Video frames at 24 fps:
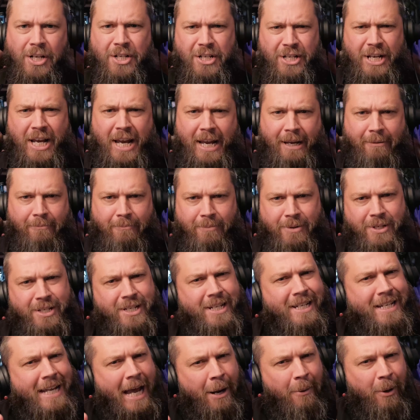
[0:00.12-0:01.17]
Team,
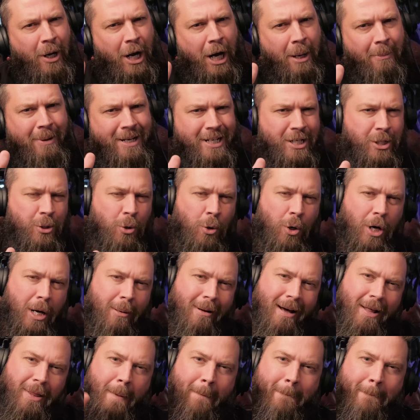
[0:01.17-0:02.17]
today we're going to be talking about the